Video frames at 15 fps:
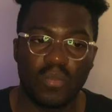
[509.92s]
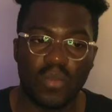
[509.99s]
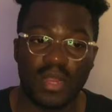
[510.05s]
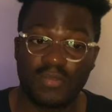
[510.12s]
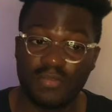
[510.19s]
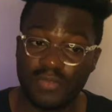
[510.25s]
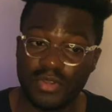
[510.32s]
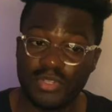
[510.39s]
While
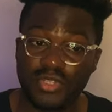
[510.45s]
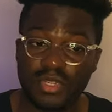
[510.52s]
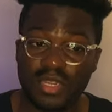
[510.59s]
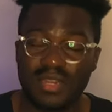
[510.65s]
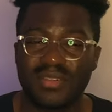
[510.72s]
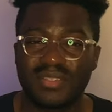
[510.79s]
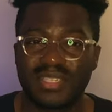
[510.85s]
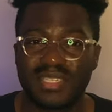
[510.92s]
virtual
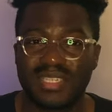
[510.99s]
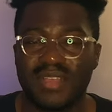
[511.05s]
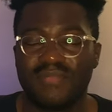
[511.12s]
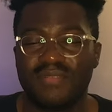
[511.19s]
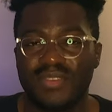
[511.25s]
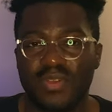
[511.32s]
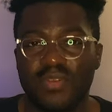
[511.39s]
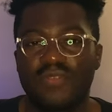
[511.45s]
currencies have
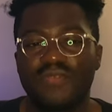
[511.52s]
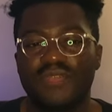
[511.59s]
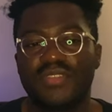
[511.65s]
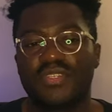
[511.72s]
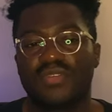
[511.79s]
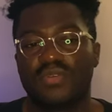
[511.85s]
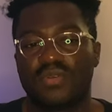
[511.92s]
no physical